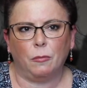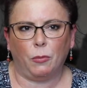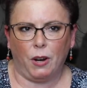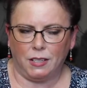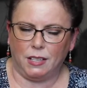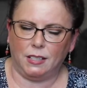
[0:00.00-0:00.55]

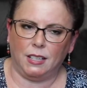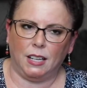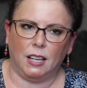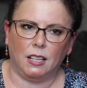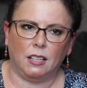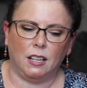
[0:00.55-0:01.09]
processing
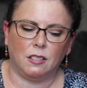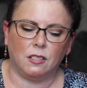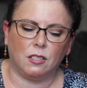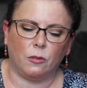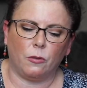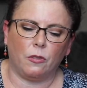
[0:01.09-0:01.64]
it, and
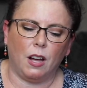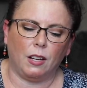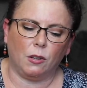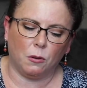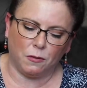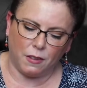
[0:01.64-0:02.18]
so I
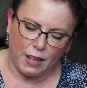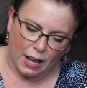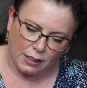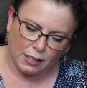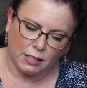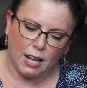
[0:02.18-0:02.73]
go over that
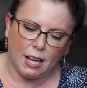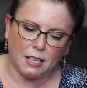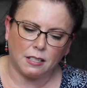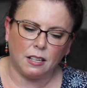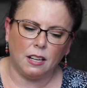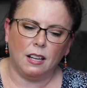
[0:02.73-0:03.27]
in the
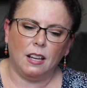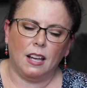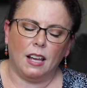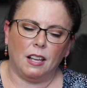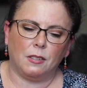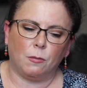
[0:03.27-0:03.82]
class,
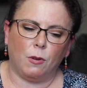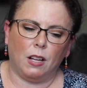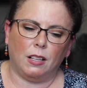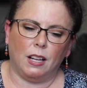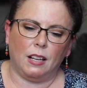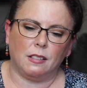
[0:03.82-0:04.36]
as
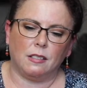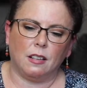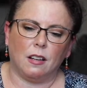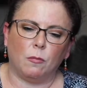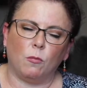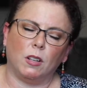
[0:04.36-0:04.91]
well as
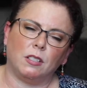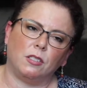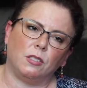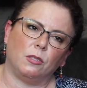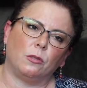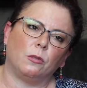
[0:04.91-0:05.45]
what to
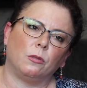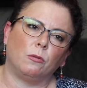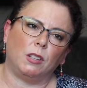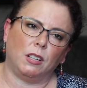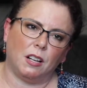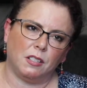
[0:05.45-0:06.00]
do,
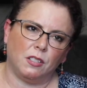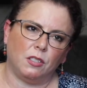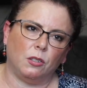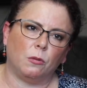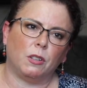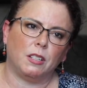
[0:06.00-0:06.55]
what not to
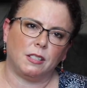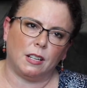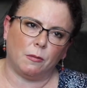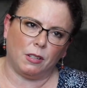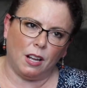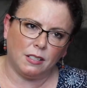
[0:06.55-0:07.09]
do, what to say,
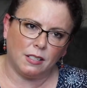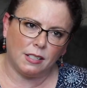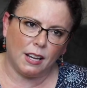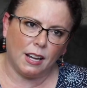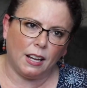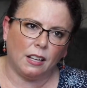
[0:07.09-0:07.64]
what not to
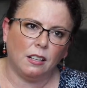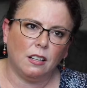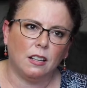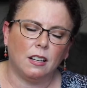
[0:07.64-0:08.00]
say.